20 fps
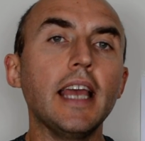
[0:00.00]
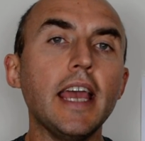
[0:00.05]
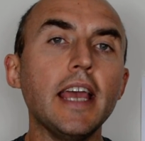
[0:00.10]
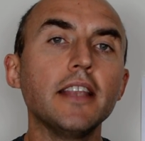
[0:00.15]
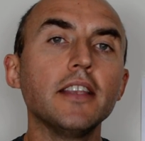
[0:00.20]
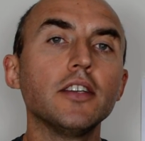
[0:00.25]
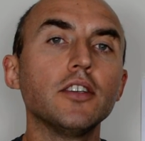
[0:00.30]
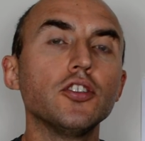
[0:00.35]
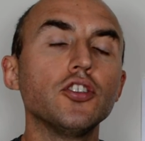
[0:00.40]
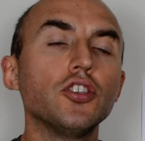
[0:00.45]

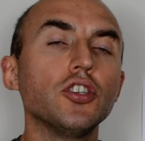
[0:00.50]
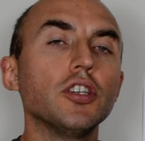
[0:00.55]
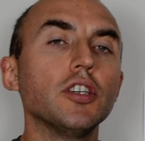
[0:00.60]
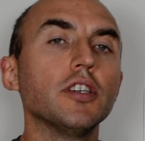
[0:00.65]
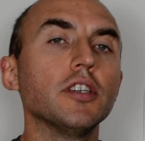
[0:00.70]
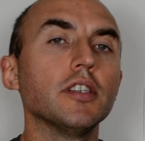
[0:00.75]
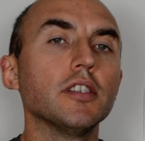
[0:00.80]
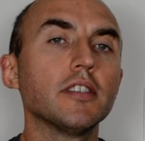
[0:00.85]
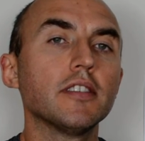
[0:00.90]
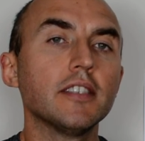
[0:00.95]

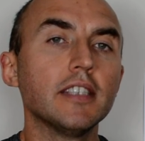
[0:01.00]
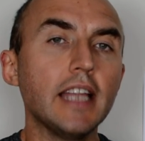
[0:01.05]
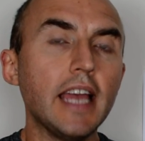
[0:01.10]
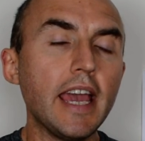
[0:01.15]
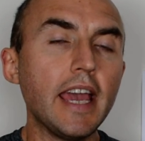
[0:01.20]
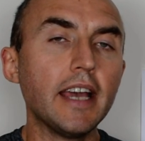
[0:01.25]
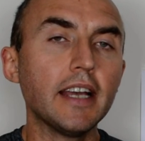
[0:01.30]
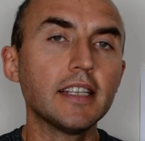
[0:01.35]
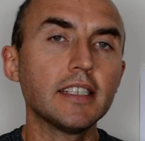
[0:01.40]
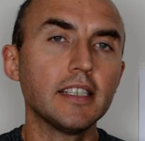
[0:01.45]
energy
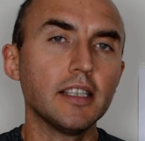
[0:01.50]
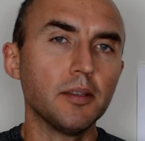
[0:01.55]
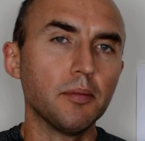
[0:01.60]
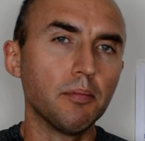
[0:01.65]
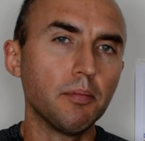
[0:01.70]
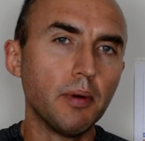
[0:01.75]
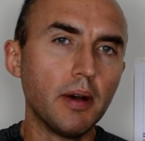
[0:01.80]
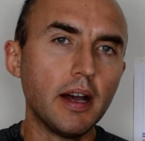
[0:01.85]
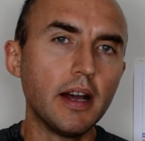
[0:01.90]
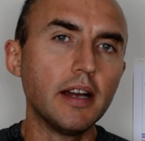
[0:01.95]
snacks
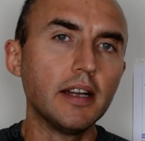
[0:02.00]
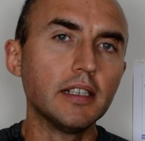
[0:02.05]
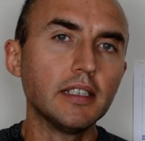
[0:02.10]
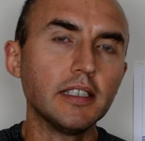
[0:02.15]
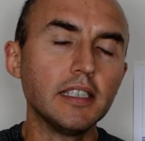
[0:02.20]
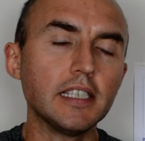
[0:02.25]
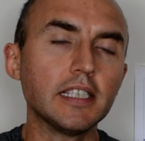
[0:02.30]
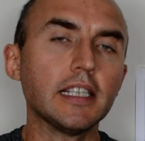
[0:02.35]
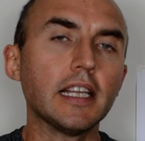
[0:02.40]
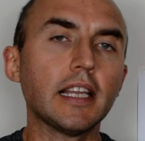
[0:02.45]
and bars,
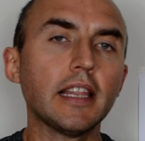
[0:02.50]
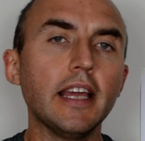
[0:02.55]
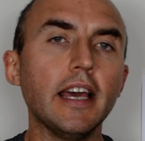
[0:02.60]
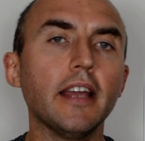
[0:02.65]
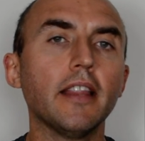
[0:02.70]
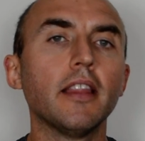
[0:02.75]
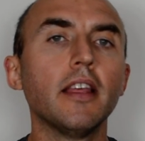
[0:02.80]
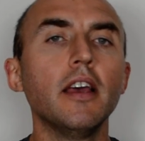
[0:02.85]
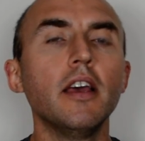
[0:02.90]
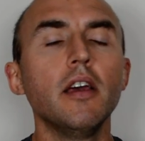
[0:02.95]
things like
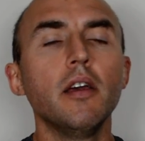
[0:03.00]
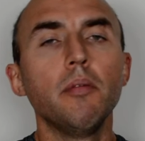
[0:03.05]
that.